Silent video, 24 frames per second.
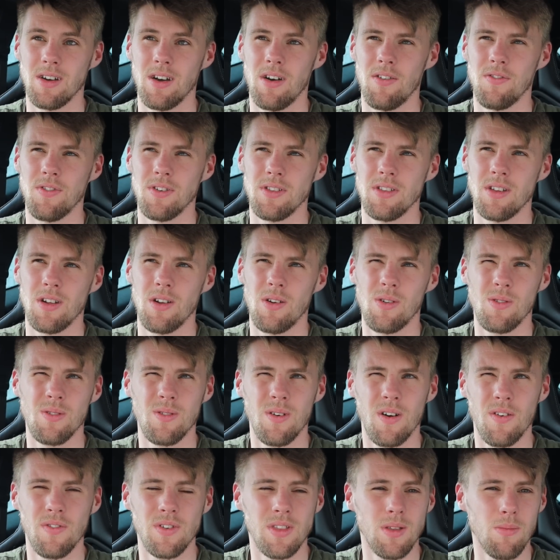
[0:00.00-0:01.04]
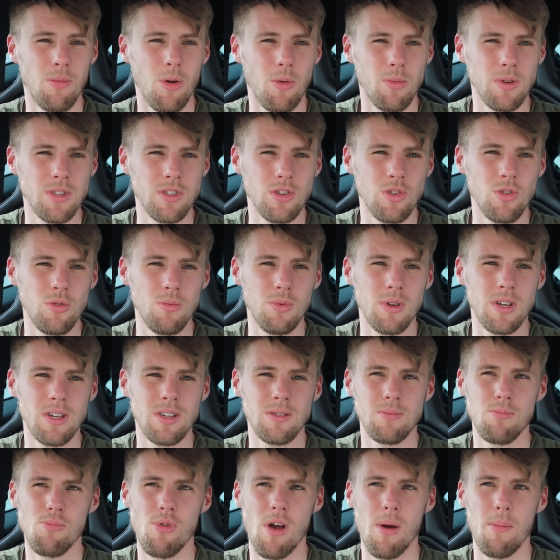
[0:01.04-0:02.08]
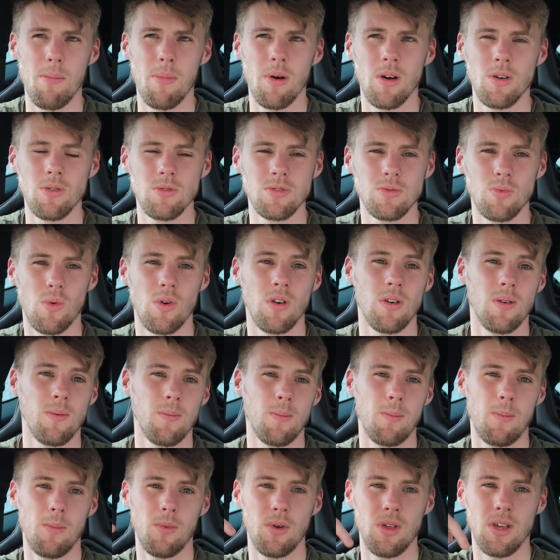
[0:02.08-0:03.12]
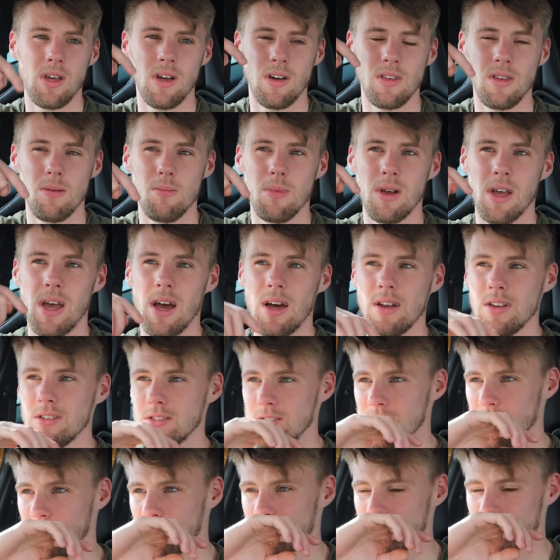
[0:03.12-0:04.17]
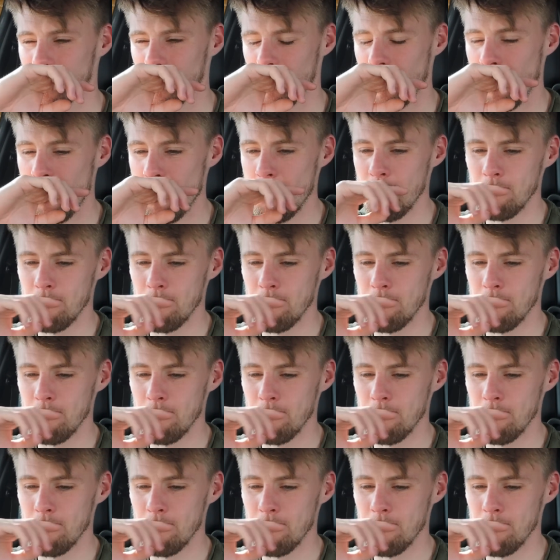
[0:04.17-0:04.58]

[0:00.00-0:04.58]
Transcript: I think there might be 2-piece Brembos, what you get on the Megane and stuff. So